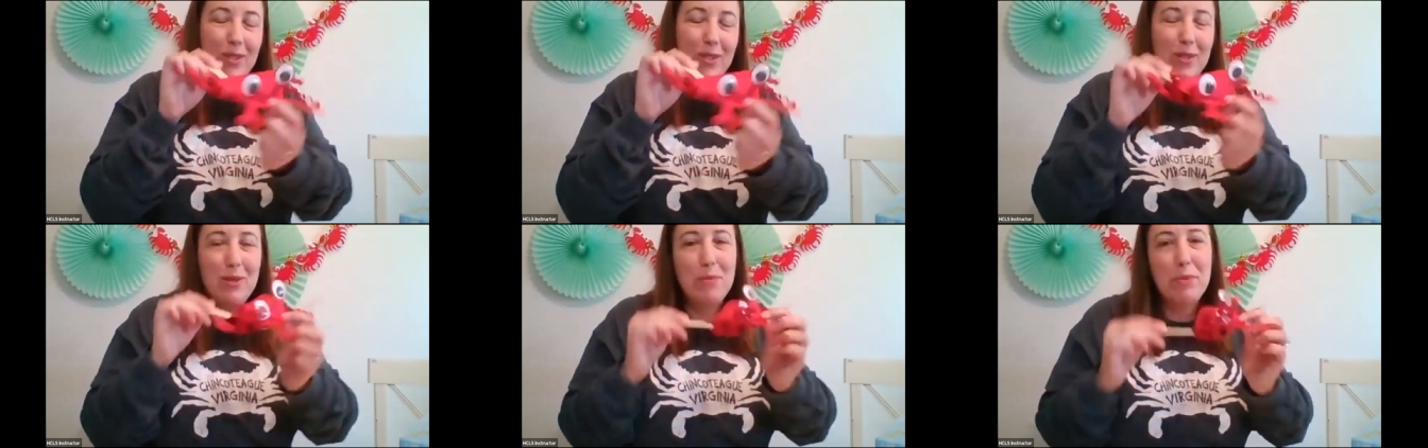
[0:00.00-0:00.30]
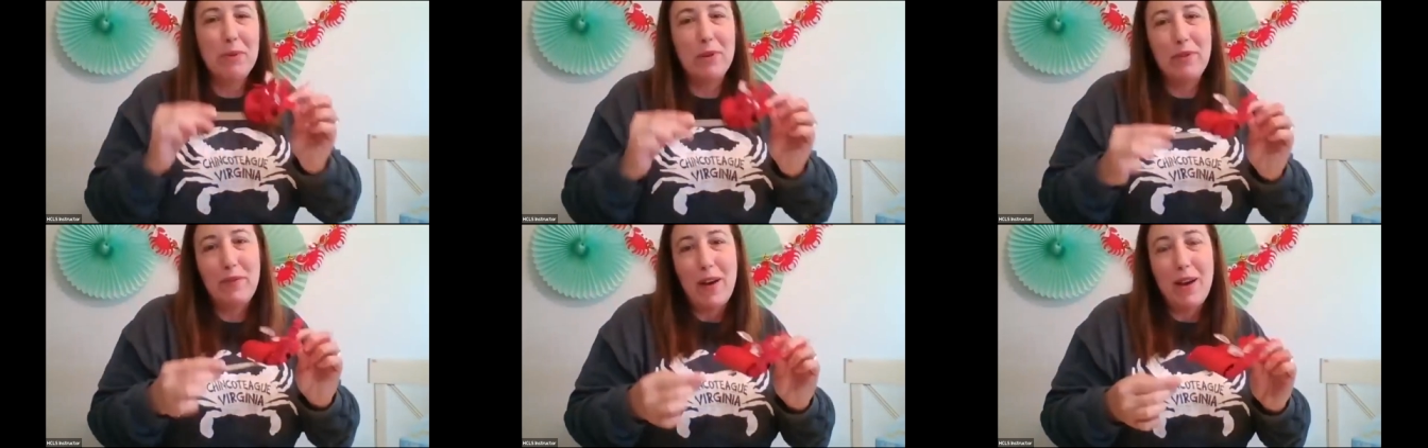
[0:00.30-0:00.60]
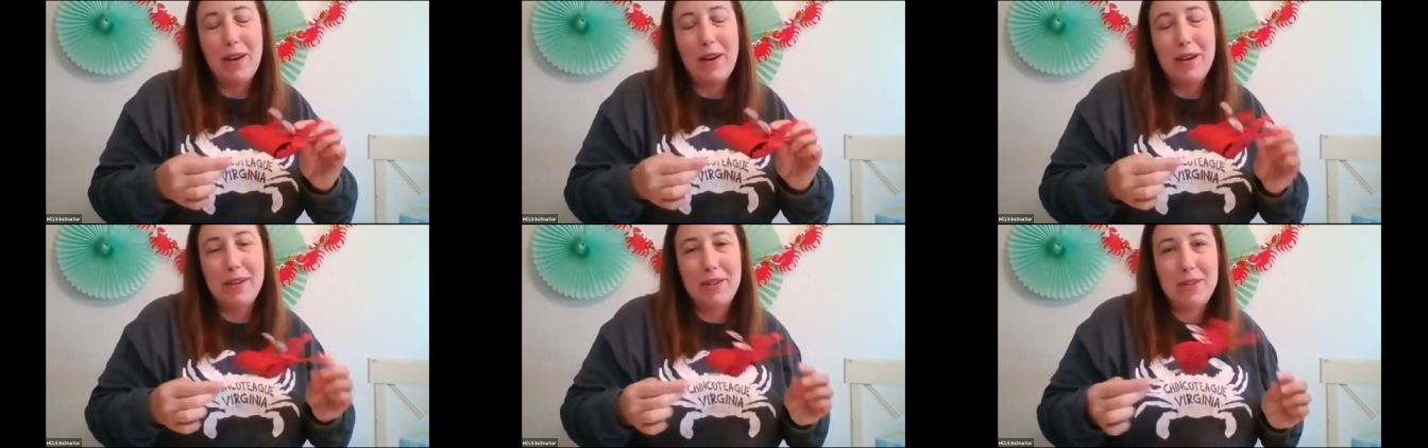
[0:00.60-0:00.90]
super
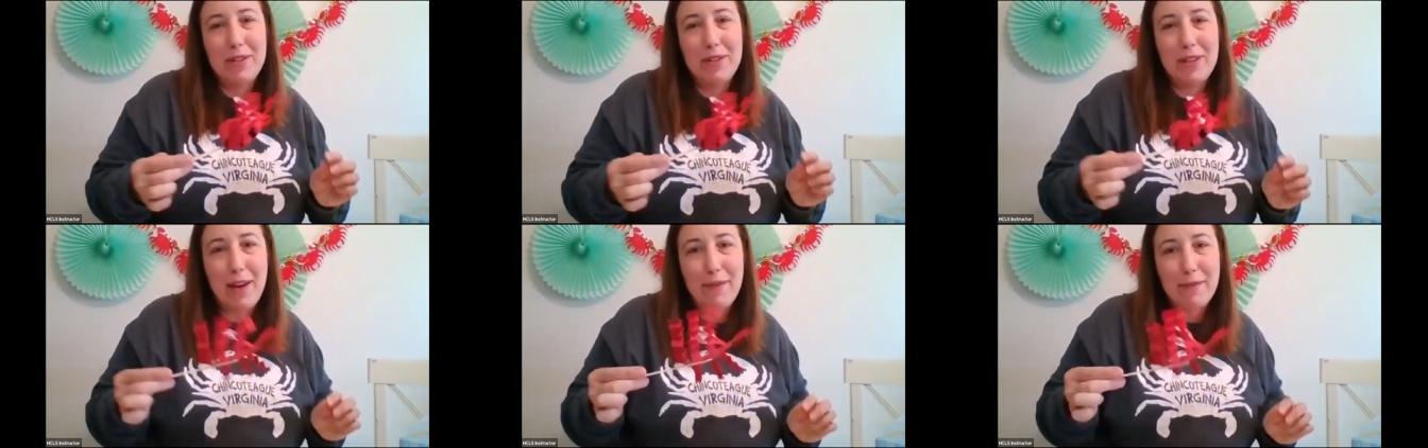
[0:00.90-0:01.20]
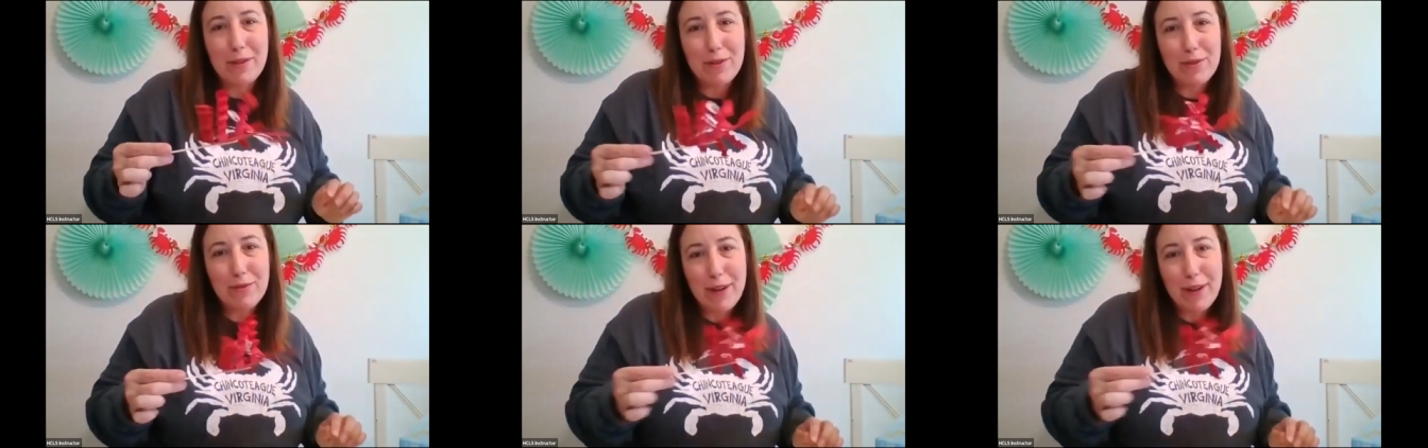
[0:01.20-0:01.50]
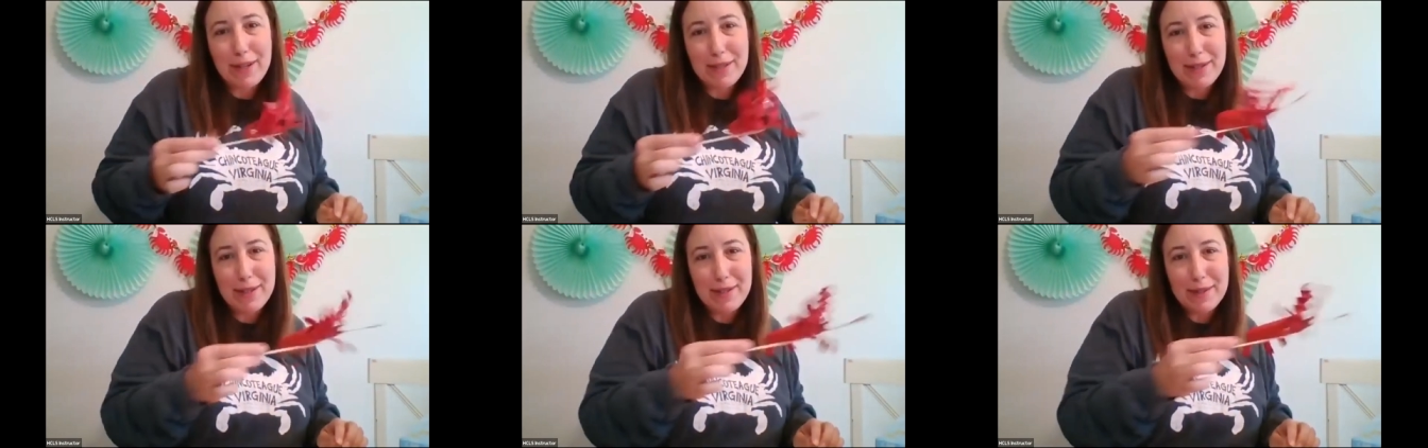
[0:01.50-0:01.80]
fun. You can have little
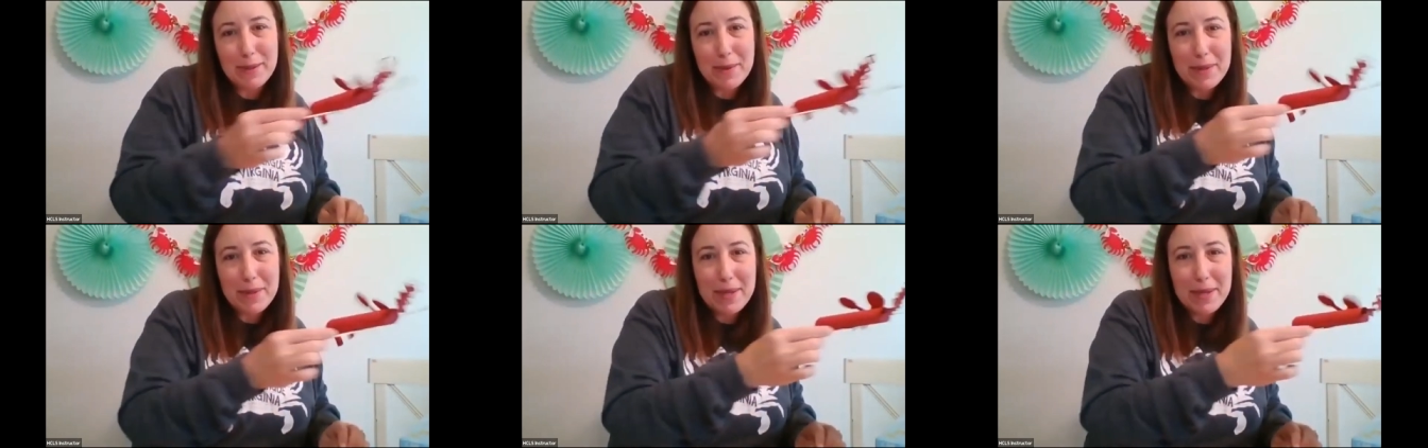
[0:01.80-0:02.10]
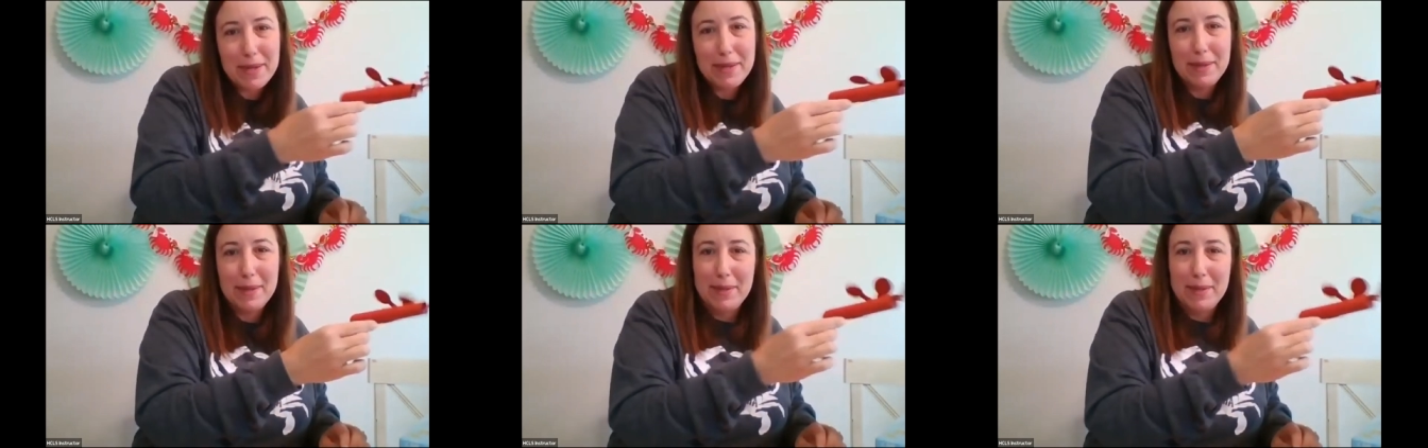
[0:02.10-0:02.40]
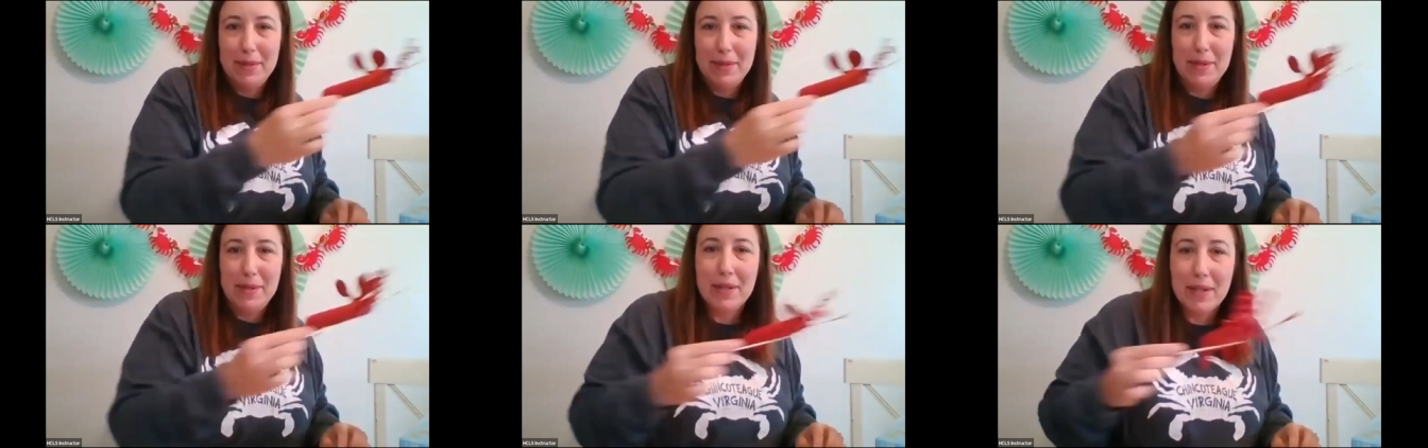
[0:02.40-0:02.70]
races with these
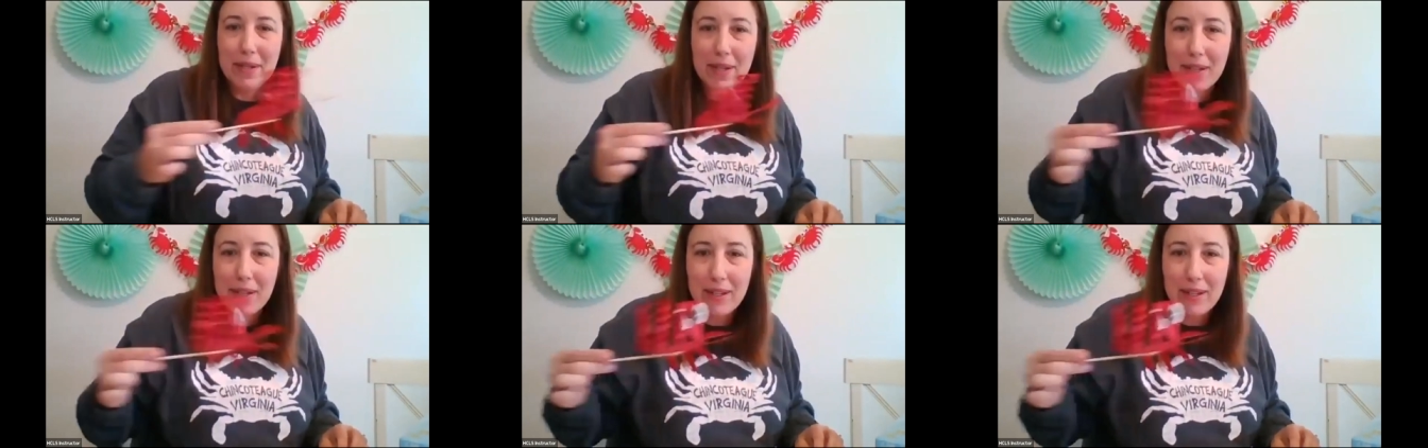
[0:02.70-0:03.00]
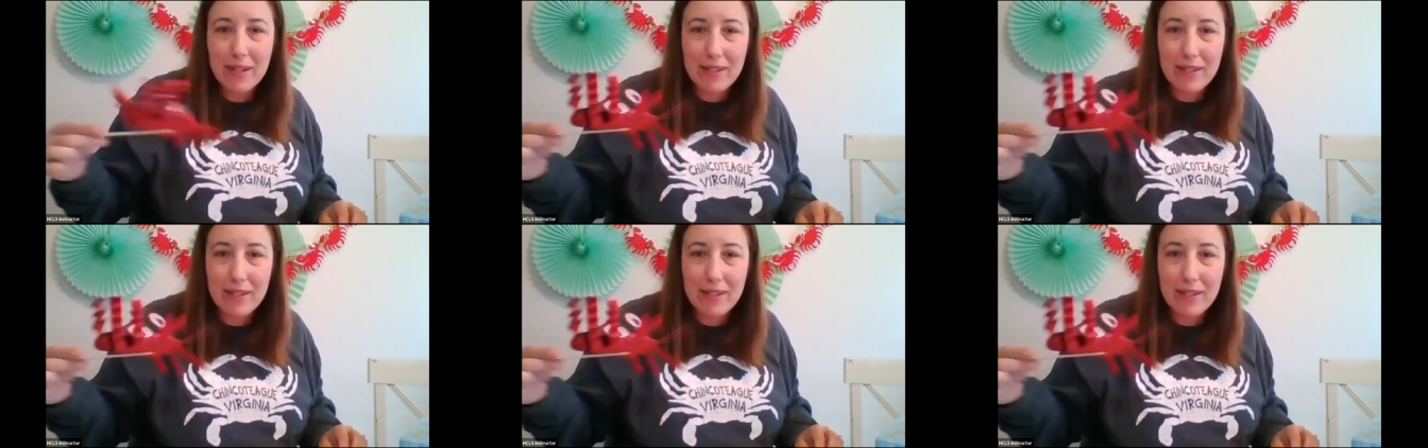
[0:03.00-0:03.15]
with your,